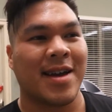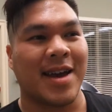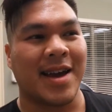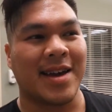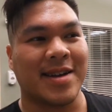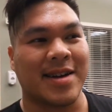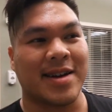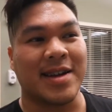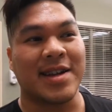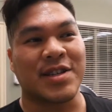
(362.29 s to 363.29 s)
And
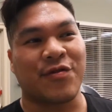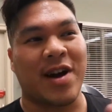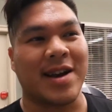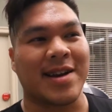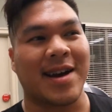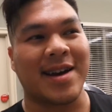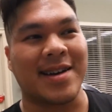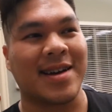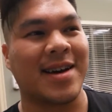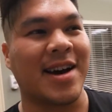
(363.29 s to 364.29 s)
it is Friday
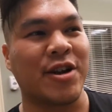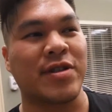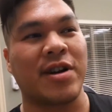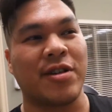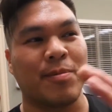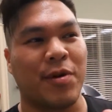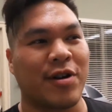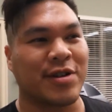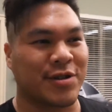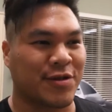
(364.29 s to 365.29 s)
night. I know that all the
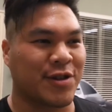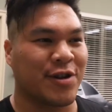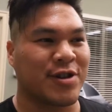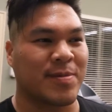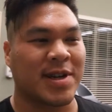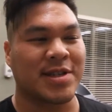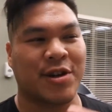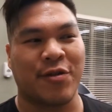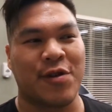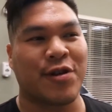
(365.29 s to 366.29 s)
bars are closed because of
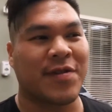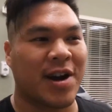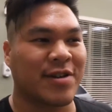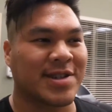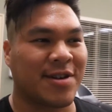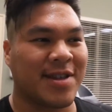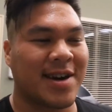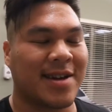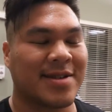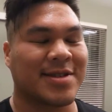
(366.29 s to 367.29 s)
coronavirus and all
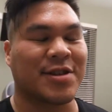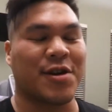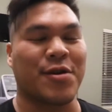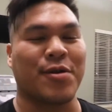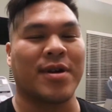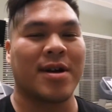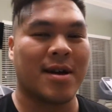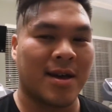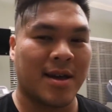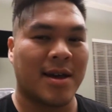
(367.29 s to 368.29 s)
that. So
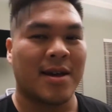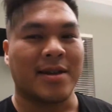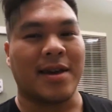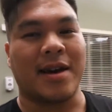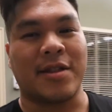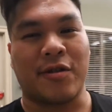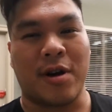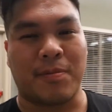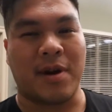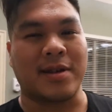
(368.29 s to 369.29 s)
yeah, they're
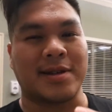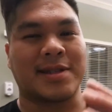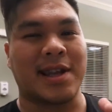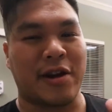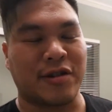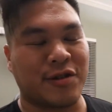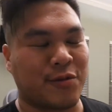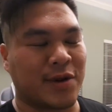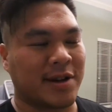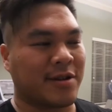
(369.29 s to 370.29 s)
all probably staring through the
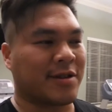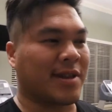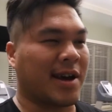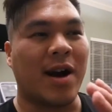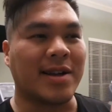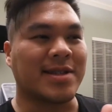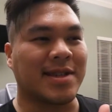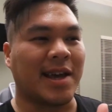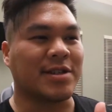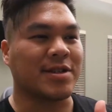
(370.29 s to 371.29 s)
window and they're like, why is
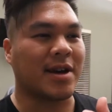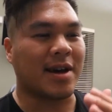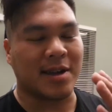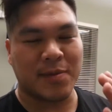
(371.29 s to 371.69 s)
this Asian guy?